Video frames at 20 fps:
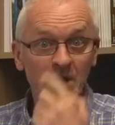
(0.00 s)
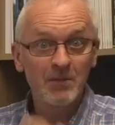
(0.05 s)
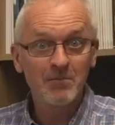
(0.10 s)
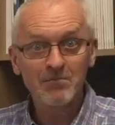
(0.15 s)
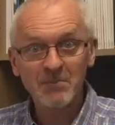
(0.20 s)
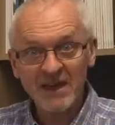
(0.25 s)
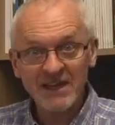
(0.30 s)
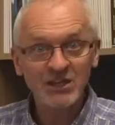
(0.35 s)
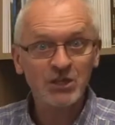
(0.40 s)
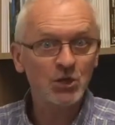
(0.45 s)

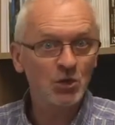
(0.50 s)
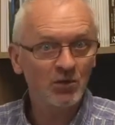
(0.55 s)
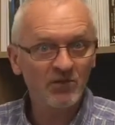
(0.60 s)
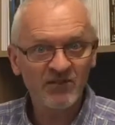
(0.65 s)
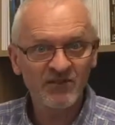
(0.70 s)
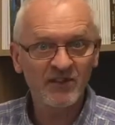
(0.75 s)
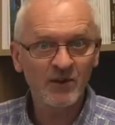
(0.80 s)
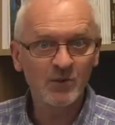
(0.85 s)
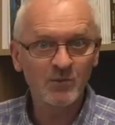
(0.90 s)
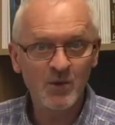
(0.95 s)
make your
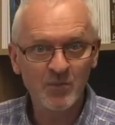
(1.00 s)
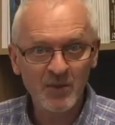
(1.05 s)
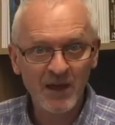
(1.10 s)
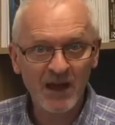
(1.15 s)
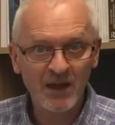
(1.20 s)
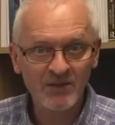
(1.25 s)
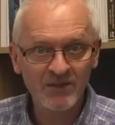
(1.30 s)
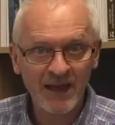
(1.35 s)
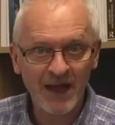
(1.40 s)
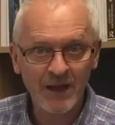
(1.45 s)
film
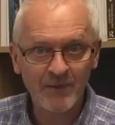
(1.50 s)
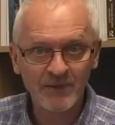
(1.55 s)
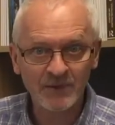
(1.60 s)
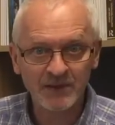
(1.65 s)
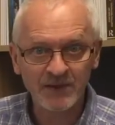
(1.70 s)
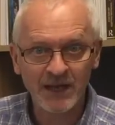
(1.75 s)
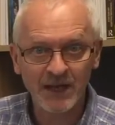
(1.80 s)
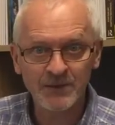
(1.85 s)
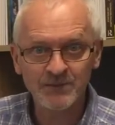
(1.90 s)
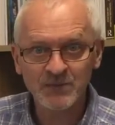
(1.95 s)
about that
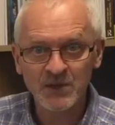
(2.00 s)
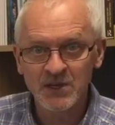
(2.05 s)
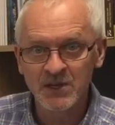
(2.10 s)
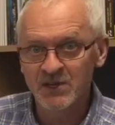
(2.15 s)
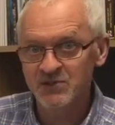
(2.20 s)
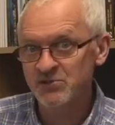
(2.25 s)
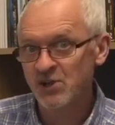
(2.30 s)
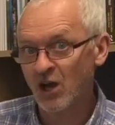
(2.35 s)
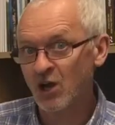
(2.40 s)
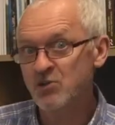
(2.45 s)
okay
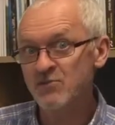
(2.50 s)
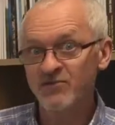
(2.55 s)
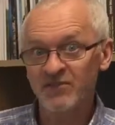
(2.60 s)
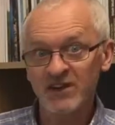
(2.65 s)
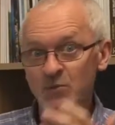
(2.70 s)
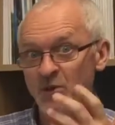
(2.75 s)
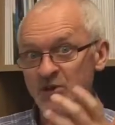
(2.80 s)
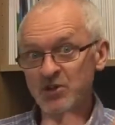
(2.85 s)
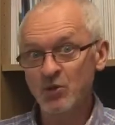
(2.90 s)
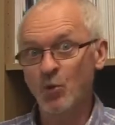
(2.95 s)
so
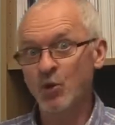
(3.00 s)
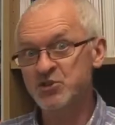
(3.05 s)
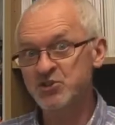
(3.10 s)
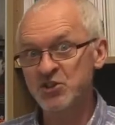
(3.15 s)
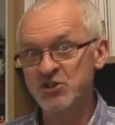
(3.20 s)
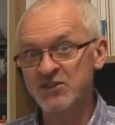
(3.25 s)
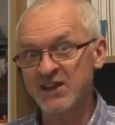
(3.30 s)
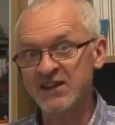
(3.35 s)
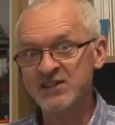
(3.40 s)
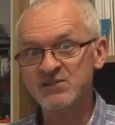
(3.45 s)
hopefully when you're
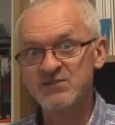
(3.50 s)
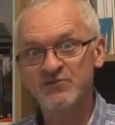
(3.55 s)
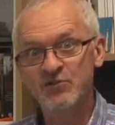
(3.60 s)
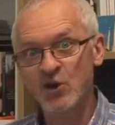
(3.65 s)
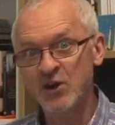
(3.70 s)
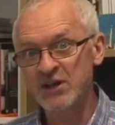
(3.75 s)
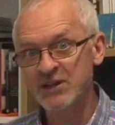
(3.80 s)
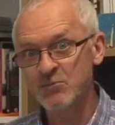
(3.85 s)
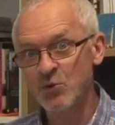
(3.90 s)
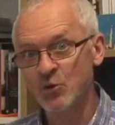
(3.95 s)
watching this
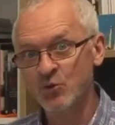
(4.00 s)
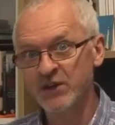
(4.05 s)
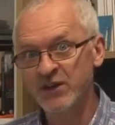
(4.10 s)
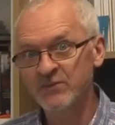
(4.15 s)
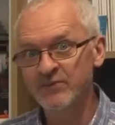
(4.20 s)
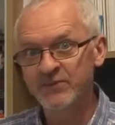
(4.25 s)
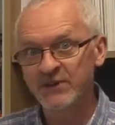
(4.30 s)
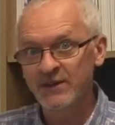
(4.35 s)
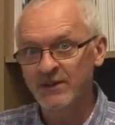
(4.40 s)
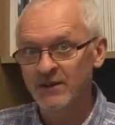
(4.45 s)
friday
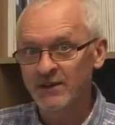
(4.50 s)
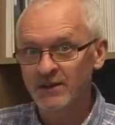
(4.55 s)
morning